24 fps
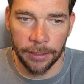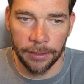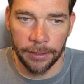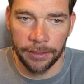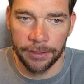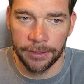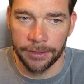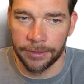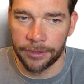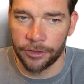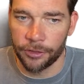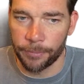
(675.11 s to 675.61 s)

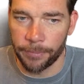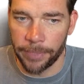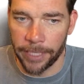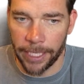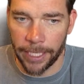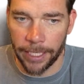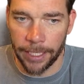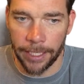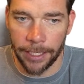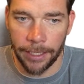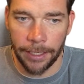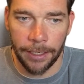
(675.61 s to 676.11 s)
this is
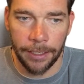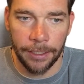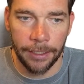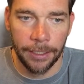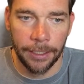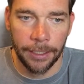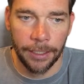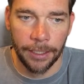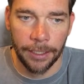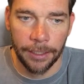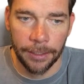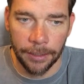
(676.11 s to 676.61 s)
Japan,
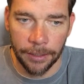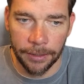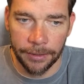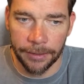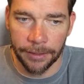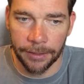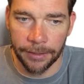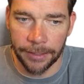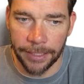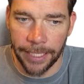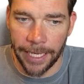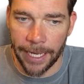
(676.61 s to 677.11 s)

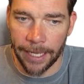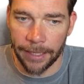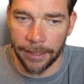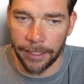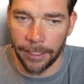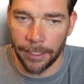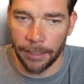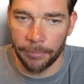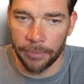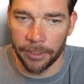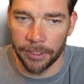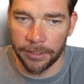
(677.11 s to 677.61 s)
this is
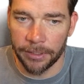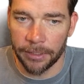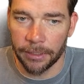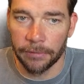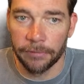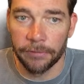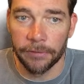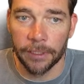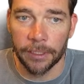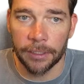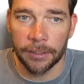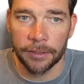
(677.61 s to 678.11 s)
Cathay
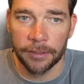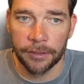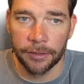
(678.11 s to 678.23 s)
Pacific.